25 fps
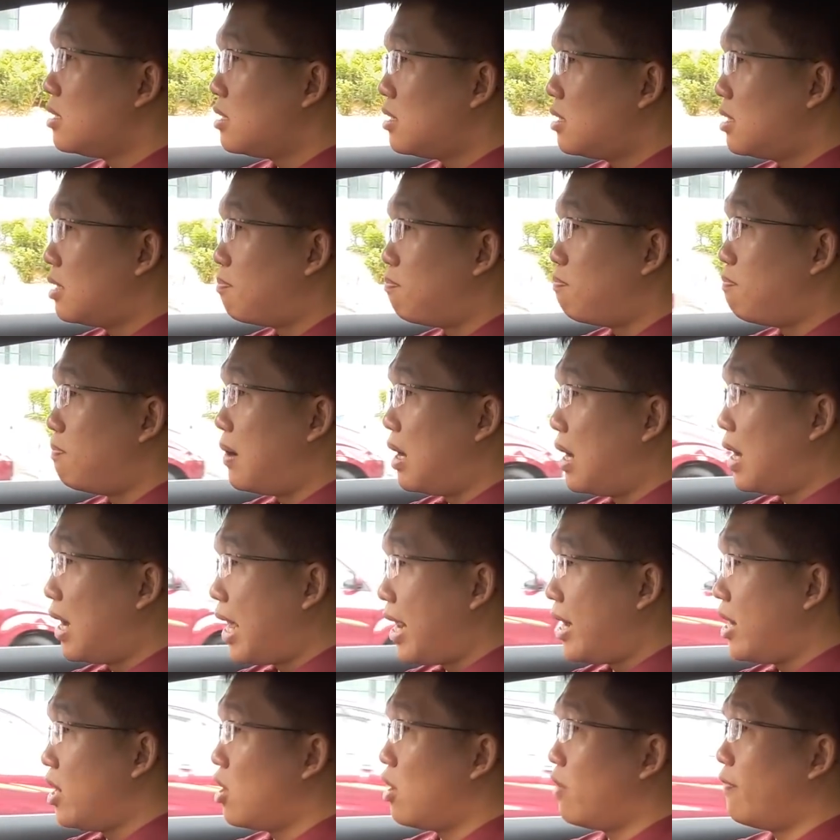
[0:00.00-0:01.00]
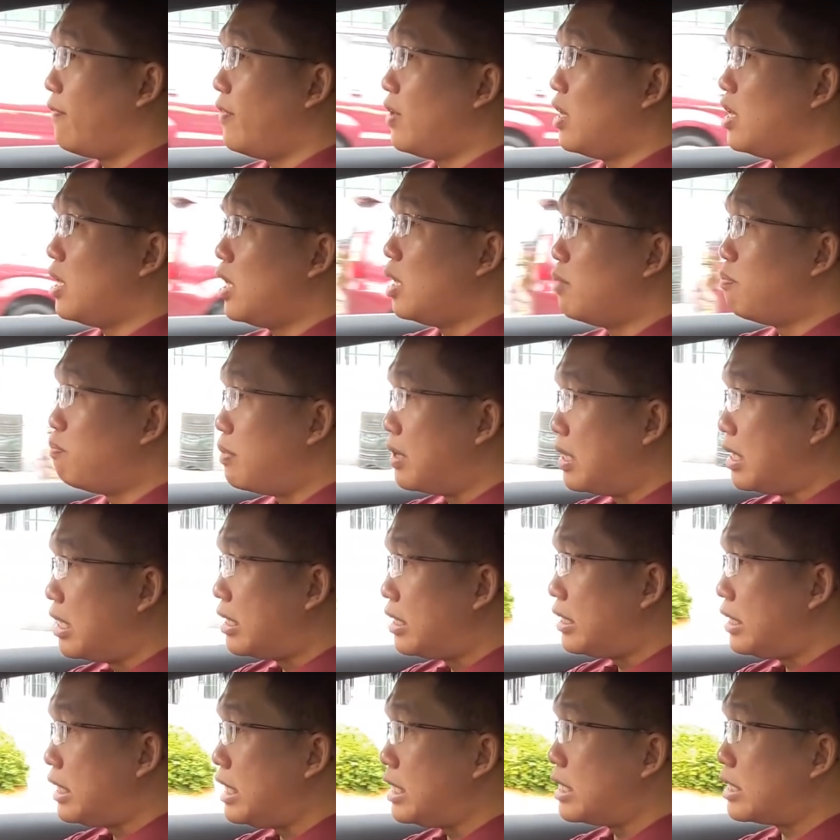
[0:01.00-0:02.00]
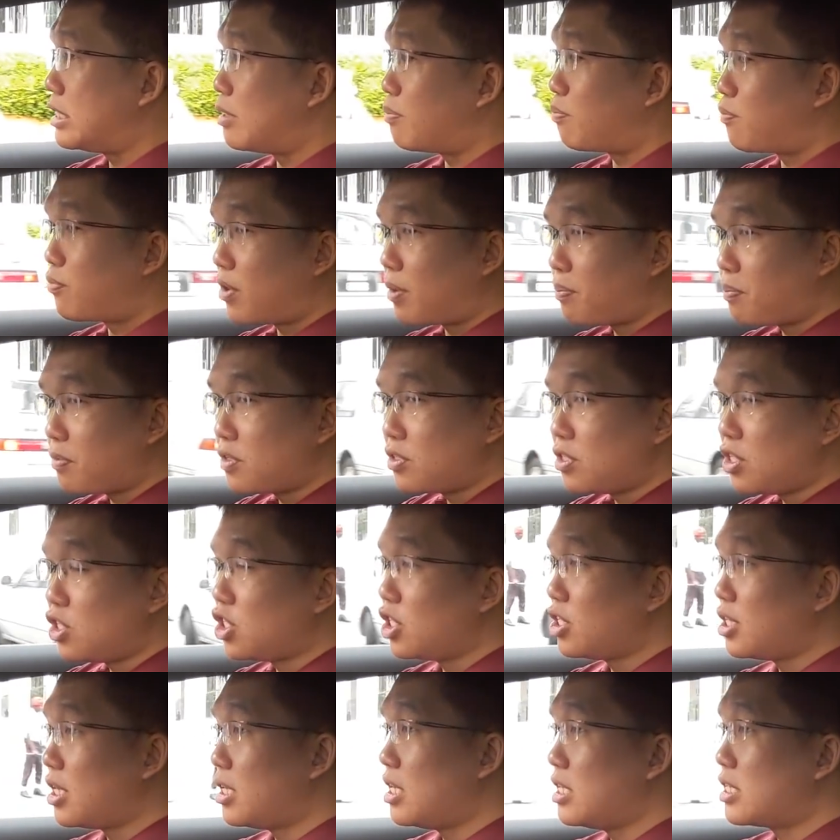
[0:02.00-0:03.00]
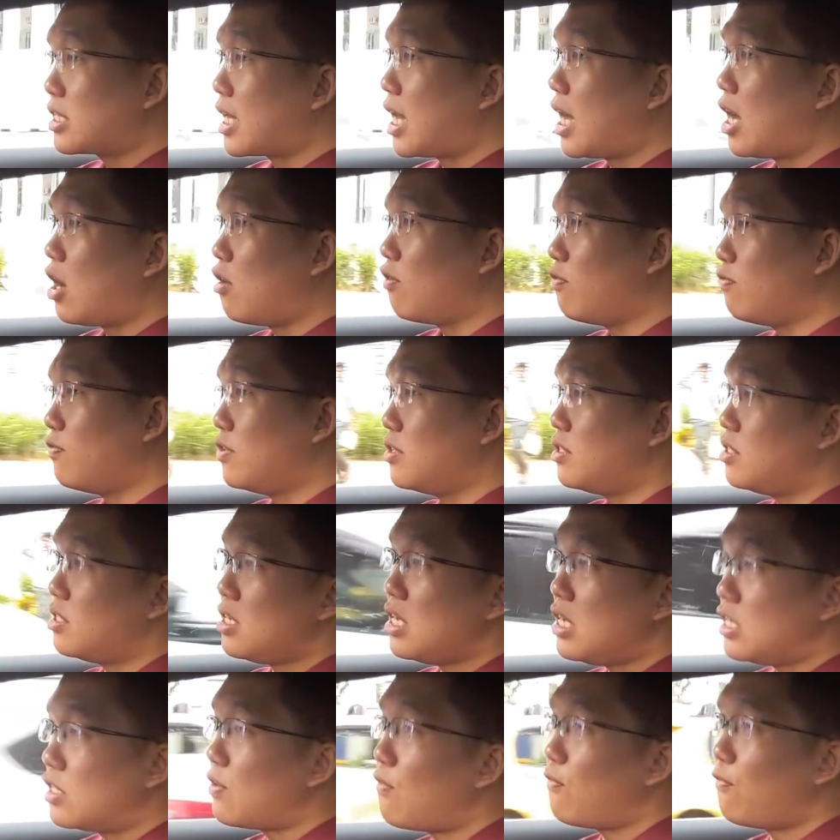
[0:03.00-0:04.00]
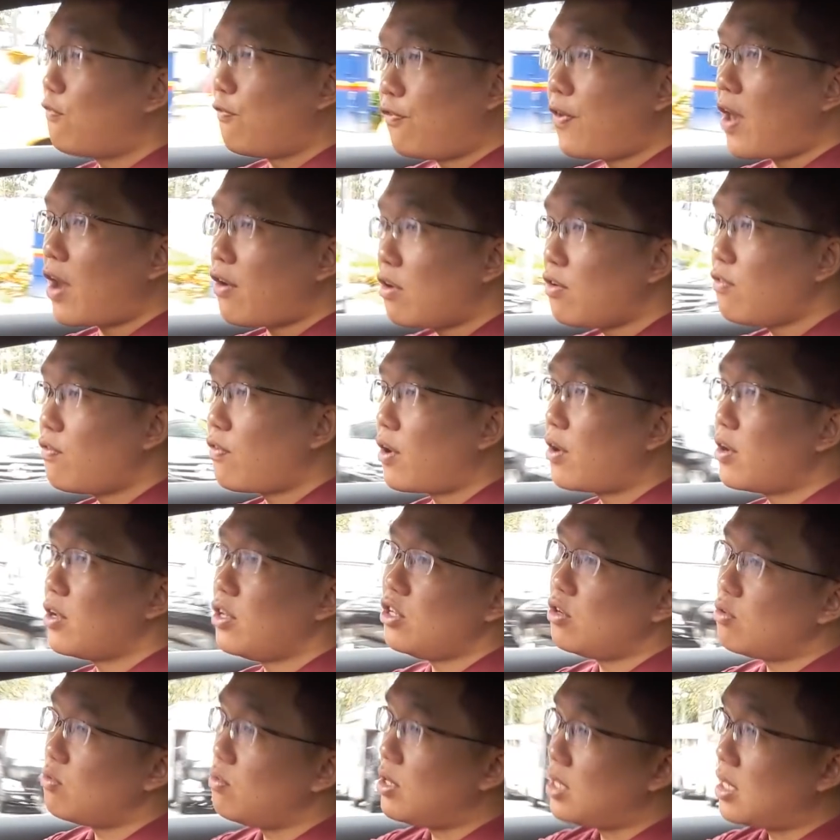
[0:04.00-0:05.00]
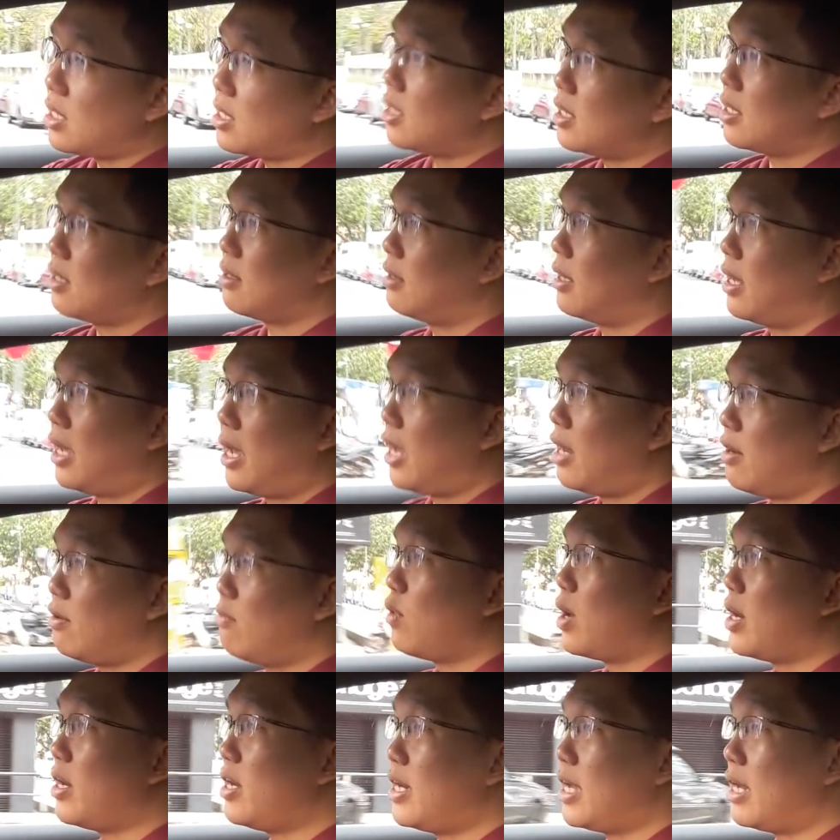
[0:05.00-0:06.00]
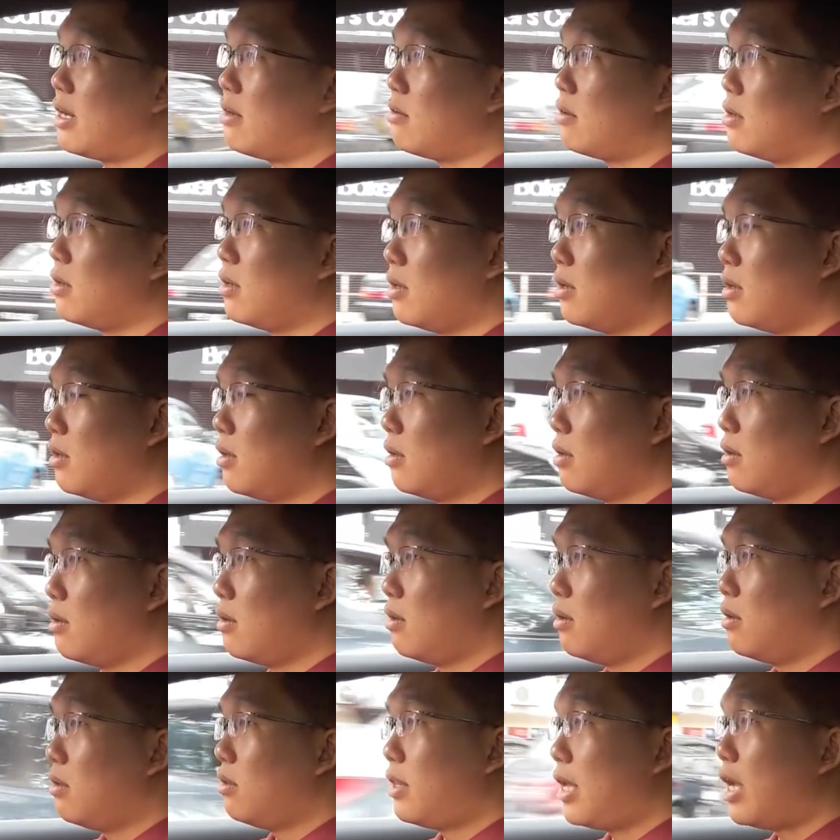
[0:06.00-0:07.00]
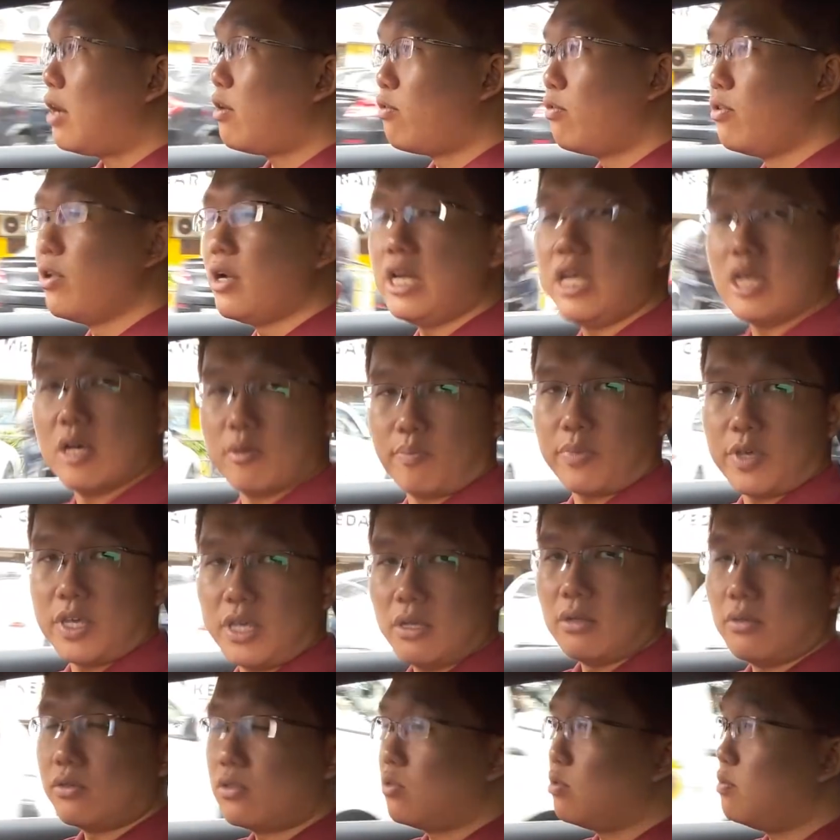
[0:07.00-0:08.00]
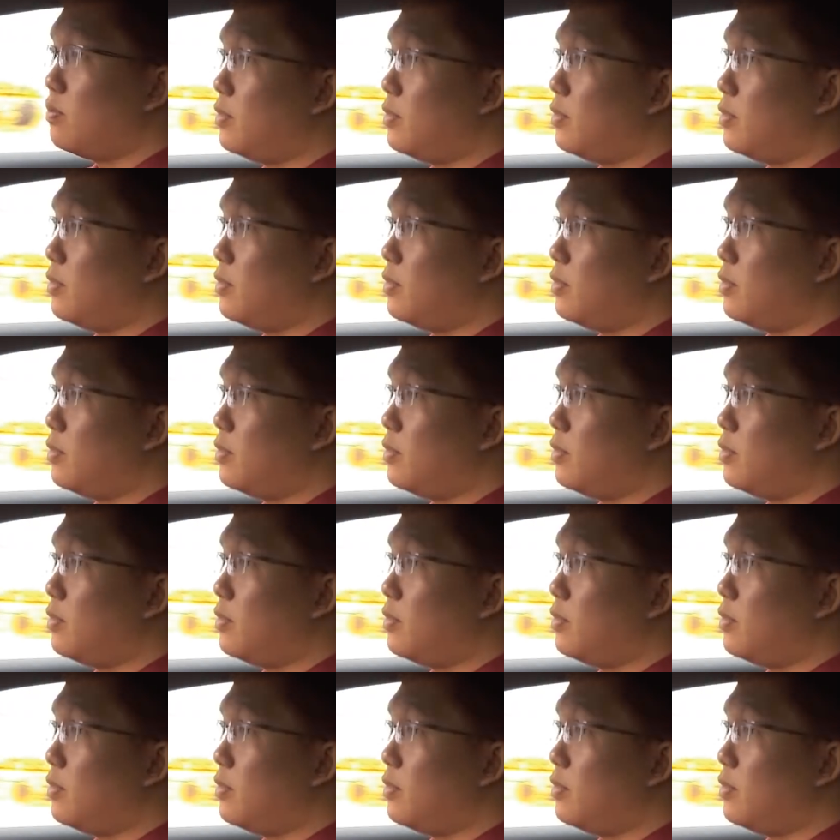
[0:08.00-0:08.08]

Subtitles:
the blend of abilities, the proposition that this car offers is very, very unique, and one that really appeals to